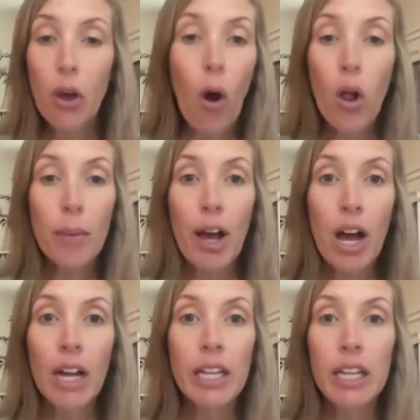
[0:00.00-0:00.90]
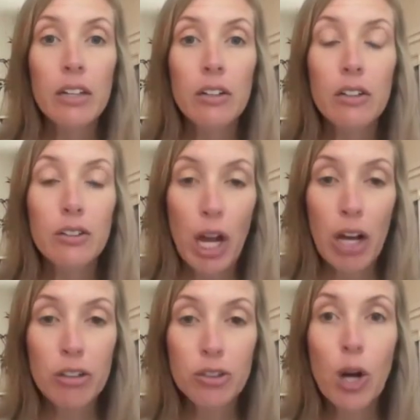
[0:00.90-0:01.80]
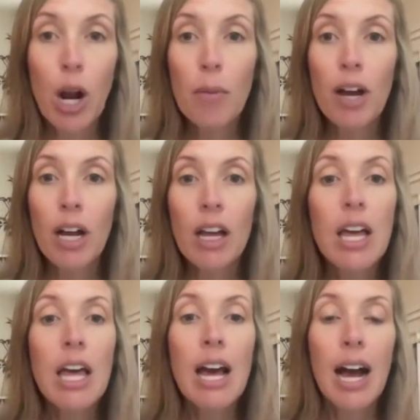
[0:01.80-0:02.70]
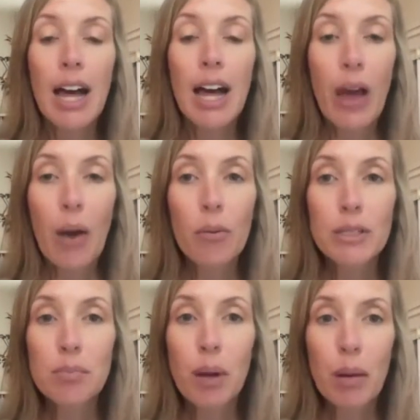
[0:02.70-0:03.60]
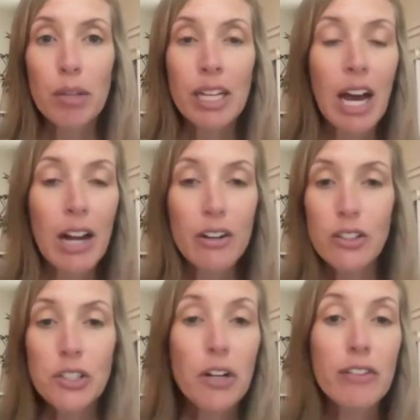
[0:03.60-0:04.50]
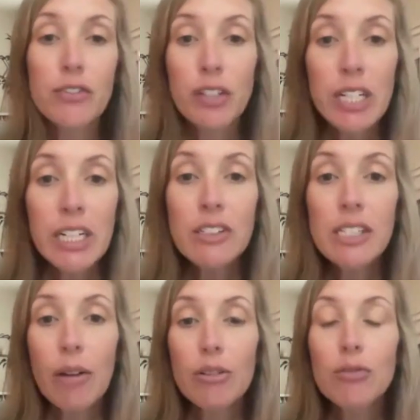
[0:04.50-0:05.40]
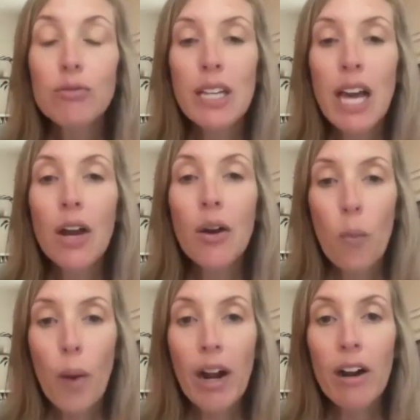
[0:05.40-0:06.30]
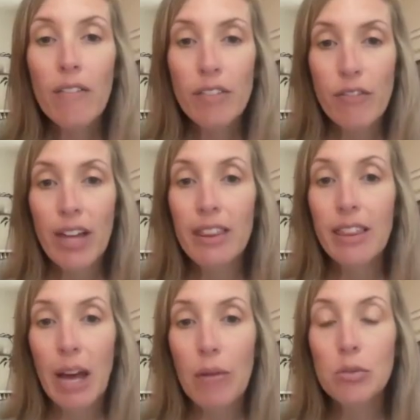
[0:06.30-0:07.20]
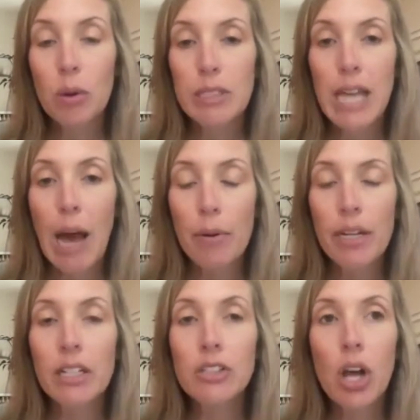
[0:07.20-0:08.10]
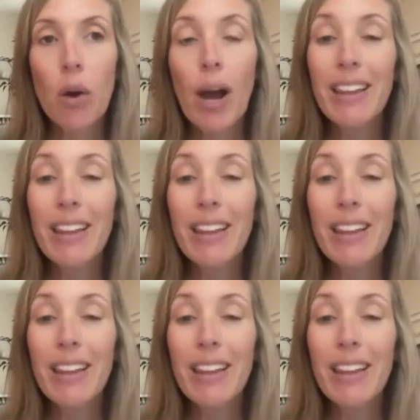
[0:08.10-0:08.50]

all about unhealed childhood trauma that was bubbling under the surface for years. And I was really unaware of the fact that that was what was happening. So I